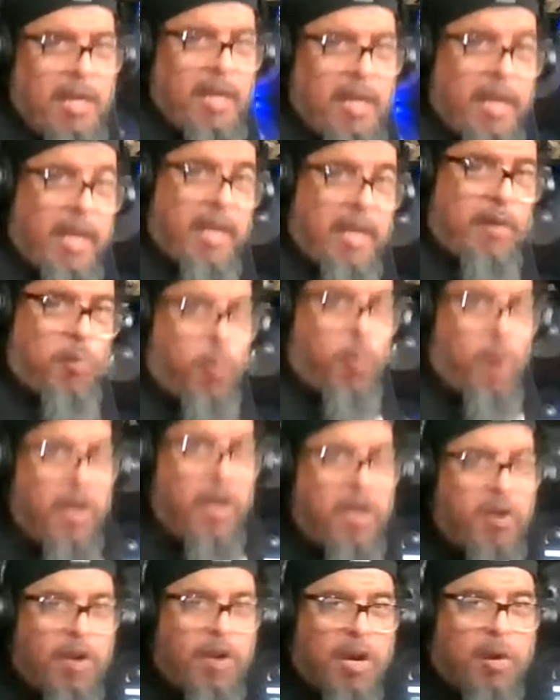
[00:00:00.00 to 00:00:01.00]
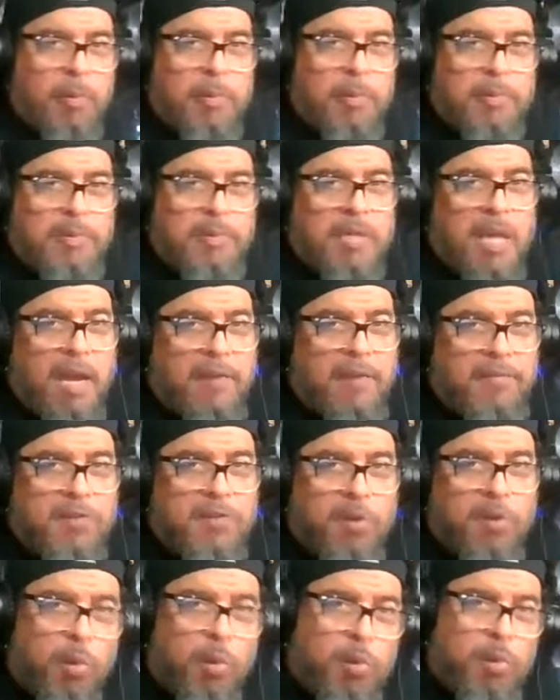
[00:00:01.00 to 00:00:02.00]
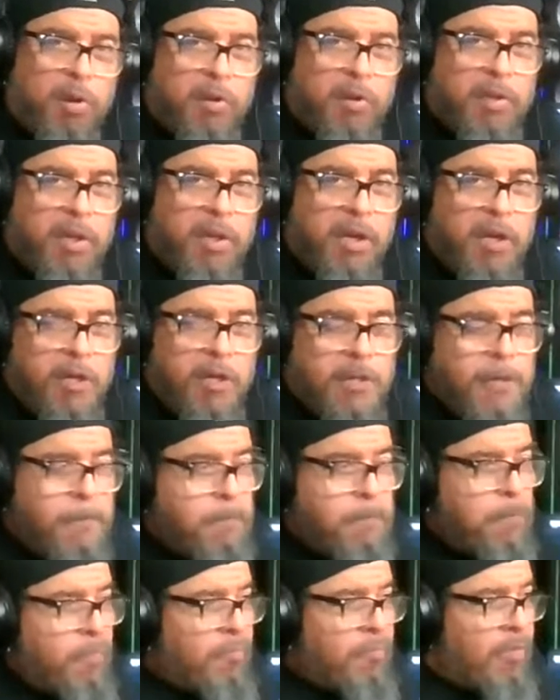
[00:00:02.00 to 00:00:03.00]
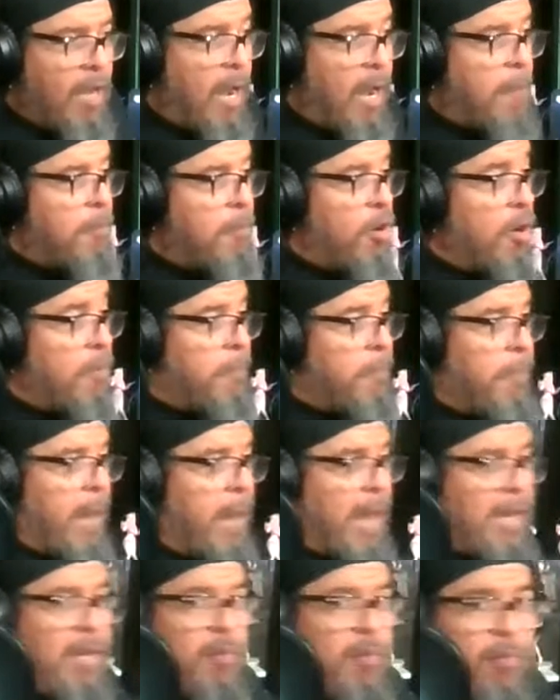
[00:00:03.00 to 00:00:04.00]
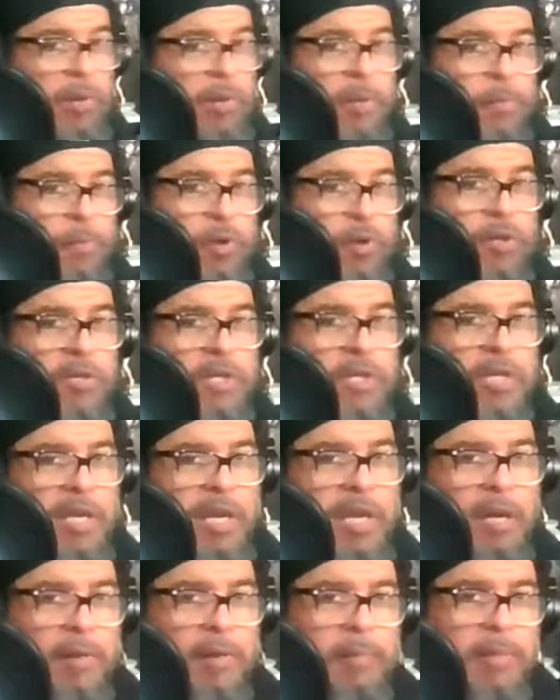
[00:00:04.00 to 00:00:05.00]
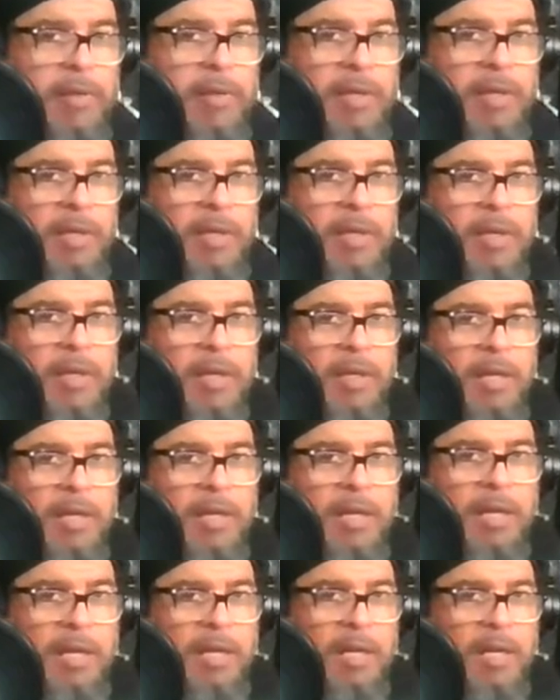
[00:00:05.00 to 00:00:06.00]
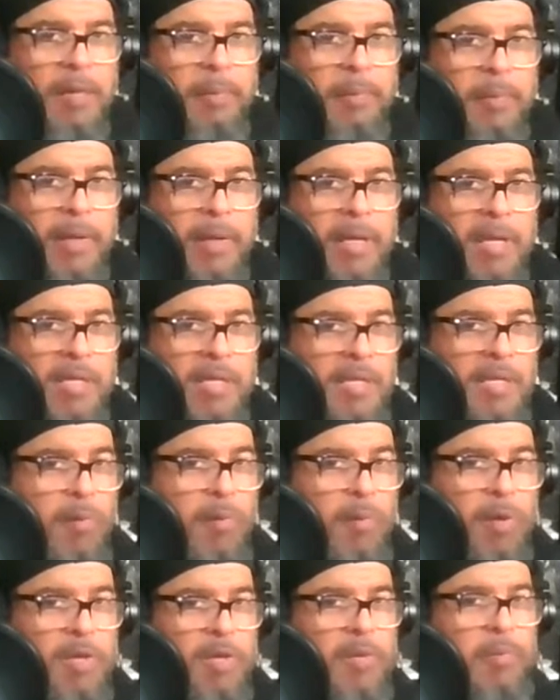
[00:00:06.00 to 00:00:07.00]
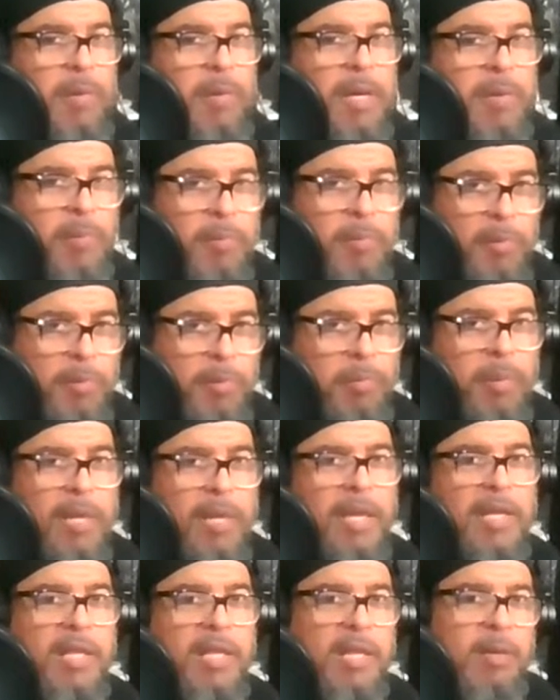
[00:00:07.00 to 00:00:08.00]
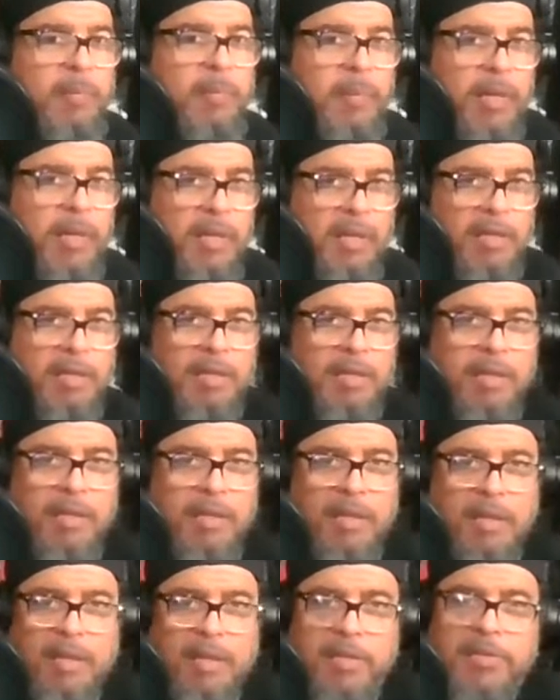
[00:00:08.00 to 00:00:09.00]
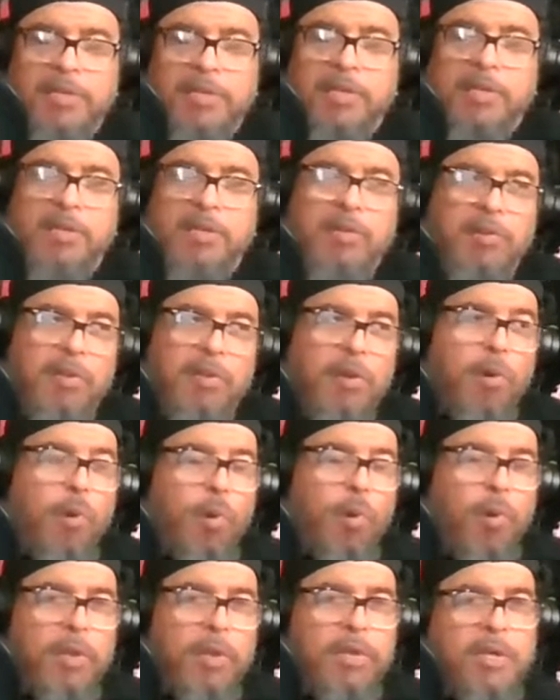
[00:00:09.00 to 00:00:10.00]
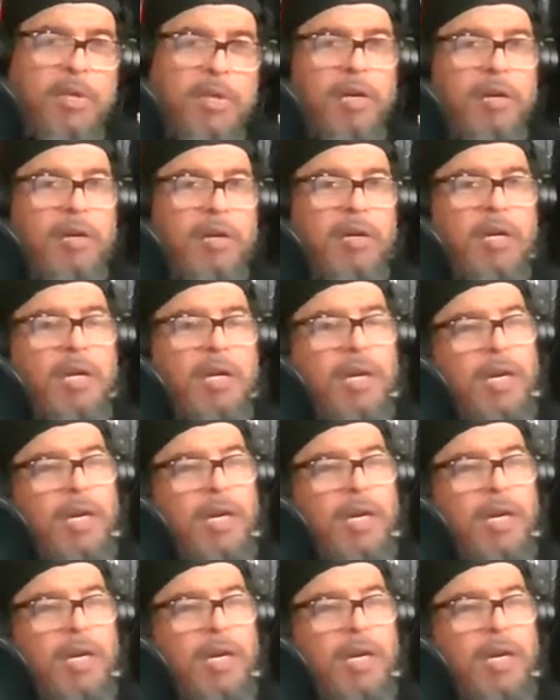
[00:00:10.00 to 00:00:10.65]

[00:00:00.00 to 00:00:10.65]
and record albums that I've sold throughout the years, I'm going back and repurchasing them because I want to be able to play them and listen to the whole entire